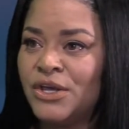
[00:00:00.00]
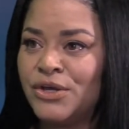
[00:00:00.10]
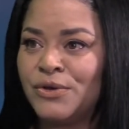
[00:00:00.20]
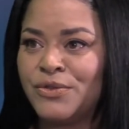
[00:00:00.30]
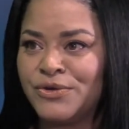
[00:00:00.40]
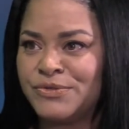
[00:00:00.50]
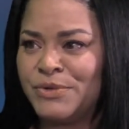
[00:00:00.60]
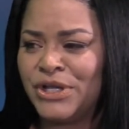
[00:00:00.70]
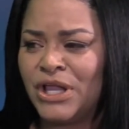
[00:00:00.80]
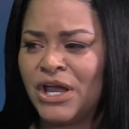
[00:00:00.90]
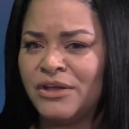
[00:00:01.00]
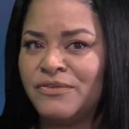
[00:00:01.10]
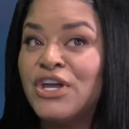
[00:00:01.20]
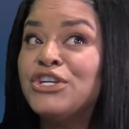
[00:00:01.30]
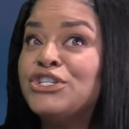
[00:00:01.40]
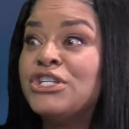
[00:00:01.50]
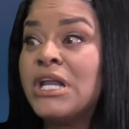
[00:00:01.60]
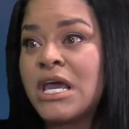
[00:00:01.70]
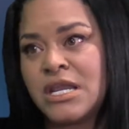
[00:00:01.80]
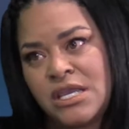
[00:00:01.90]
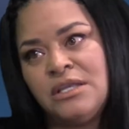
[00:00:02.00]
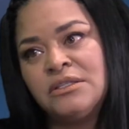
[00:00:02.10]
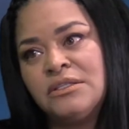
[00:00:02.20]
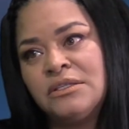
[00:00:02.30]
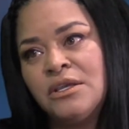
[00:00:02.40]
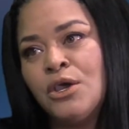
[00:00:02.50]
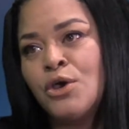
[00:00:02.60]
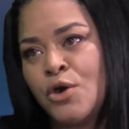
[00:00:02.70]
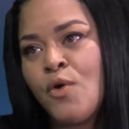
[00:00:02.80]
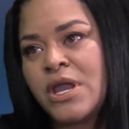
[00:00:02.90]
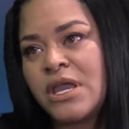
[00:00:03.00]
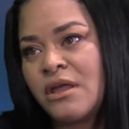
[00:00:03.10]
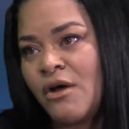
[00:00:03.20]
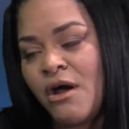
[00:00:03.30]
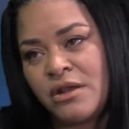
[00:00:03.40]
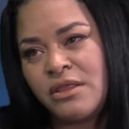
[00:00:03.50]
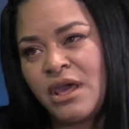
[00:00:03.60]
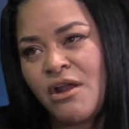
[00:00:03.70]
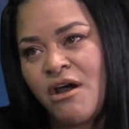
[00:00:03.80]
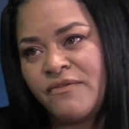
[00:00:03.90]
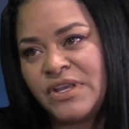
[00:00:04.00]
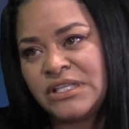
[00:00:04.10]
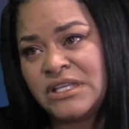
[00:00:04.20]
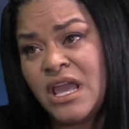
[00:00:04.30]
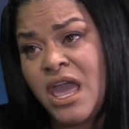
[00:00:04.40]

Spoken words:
There's been a lot of shenanigans going on in that office.